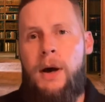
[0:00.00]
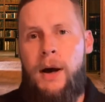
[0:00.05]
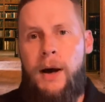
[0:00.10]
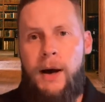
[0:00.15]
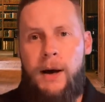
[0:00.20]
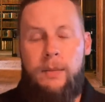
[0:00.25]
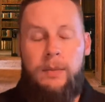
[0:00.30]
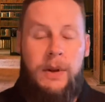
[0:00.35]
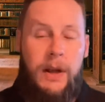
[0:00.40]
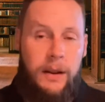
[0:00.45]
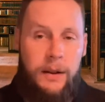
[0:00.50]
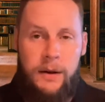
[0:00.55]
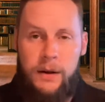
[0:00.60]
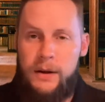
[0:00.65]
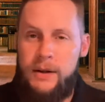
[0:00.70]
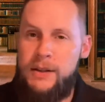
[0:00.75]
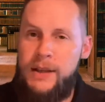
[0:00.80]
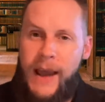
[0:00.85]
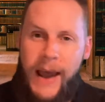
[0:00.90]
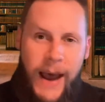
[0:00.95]
Now
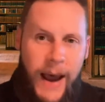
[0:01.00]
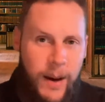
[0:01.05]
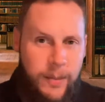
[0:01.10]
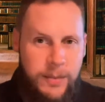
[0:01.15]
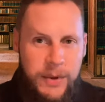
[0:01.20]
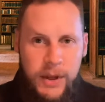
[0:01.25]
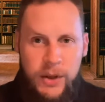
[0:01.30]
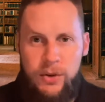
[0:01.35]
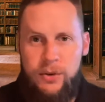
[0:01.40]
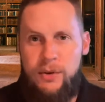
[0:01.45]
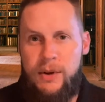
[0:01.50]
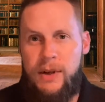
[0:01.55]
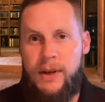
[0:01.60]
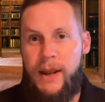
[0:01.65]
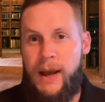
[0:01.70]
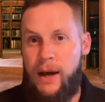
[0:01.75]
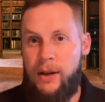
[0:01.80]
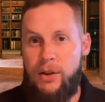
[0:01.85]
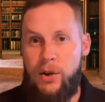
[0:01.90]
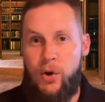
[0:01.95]
there is an app that you can
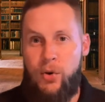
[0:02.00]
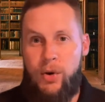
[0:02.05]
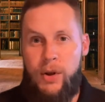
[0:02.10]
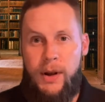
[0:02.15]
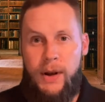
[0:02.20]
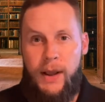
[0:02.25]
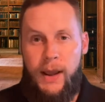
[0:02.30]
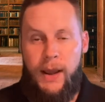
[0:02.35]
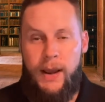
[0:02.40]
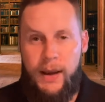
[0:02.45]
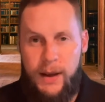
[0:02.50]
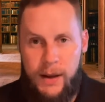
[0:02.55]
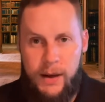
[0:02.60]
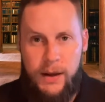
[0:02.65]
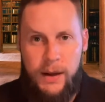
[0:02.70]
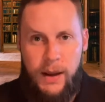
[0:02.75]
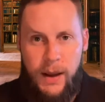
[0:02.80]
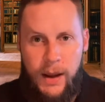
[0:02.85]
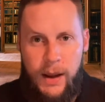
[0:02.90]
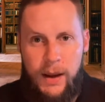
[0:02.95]
download it
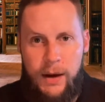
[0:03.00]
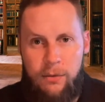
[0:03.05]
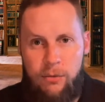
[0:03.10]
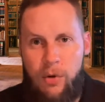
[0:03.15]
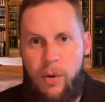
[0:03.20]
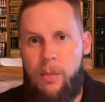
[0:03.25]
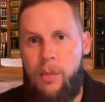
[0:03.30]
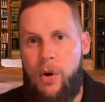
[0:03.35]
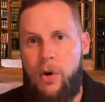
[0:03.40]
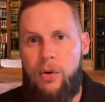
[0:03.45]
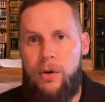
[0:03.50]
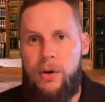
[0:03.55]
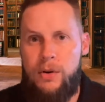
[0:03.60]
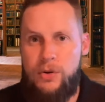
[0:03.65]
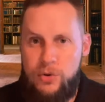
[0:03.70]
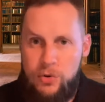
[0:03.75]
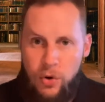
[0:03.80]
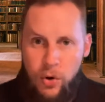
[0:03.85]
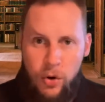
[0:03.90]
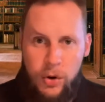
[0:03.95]
and can remote
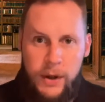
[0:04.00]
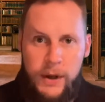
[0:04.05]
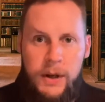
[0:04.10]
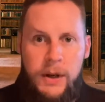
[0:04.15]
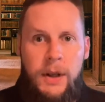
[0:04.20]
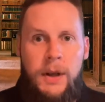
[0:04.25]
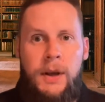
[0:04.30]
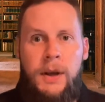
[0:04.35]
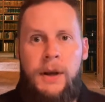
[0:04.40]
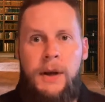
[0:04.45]
control it,